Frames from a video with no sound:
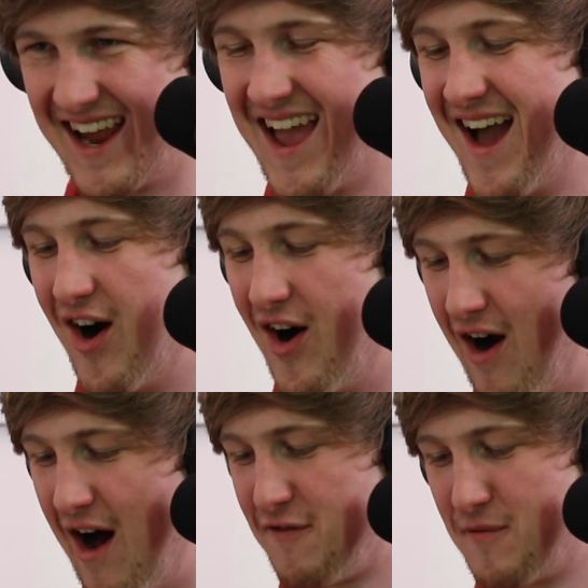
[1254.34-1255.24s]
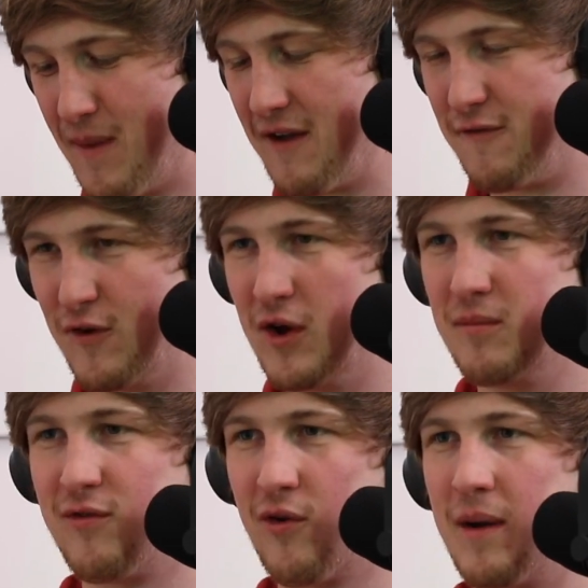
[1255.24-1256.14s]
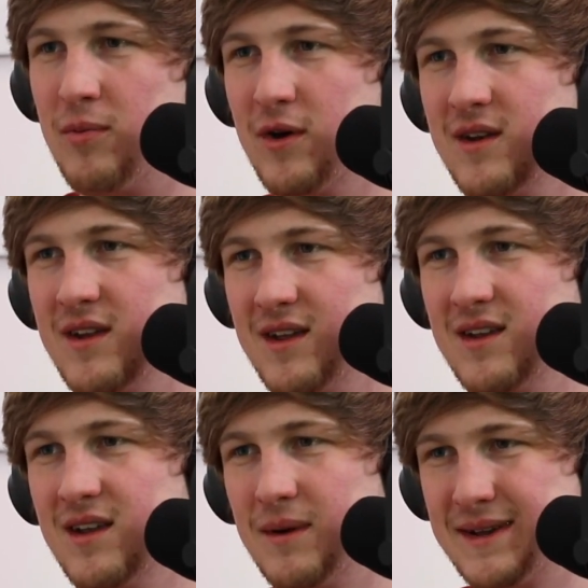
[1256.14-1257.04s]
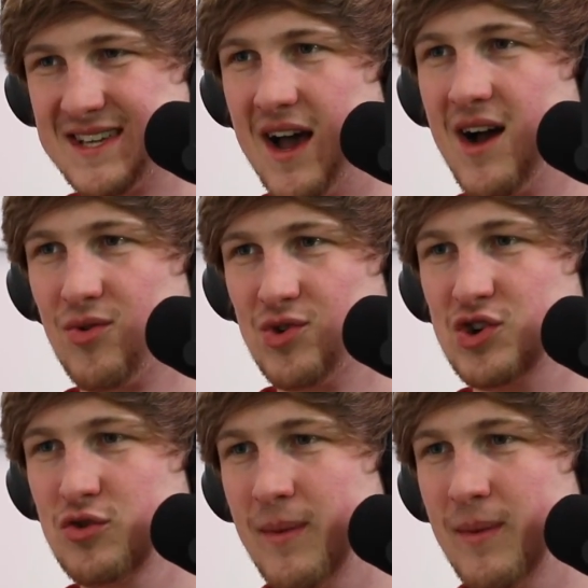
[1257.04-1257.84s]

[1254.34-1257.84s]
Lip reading: egg off my foot before I put my sock or shoe